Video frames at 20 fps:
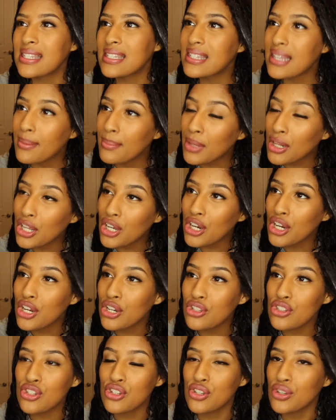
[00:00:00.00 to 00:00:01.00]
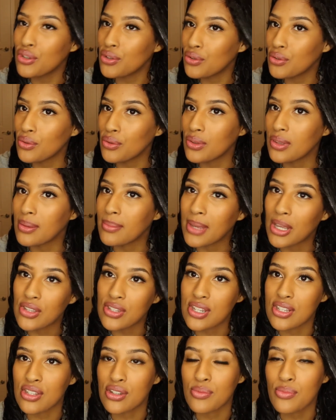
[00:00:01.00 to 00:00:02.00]
similar to the
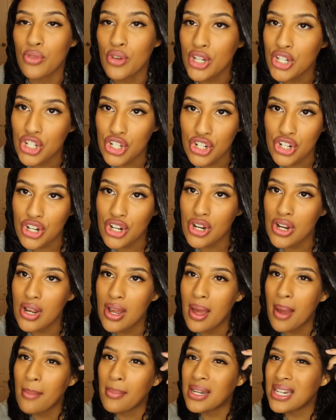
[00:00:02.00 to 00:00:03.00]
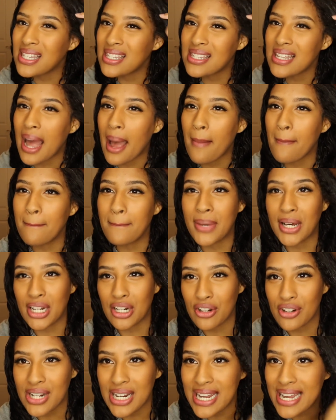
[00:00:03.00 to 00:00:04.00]
melt into moisture, but it's not
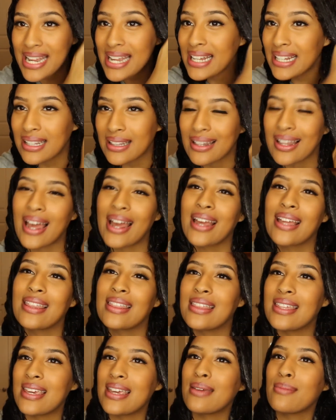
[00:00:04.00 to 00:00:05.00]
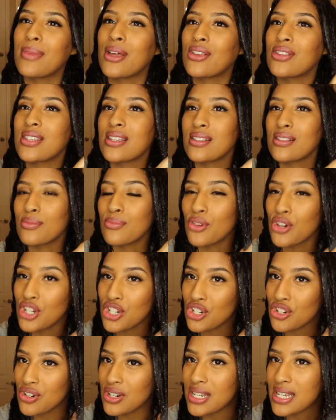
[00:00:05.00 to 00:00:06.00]
buttery like the melt into
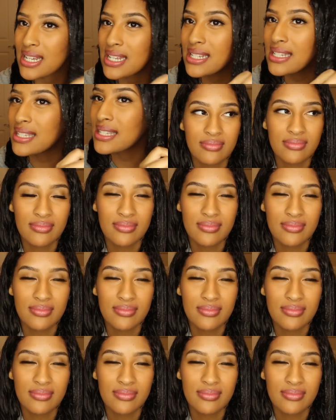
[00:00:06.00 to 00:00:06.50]
moisture is.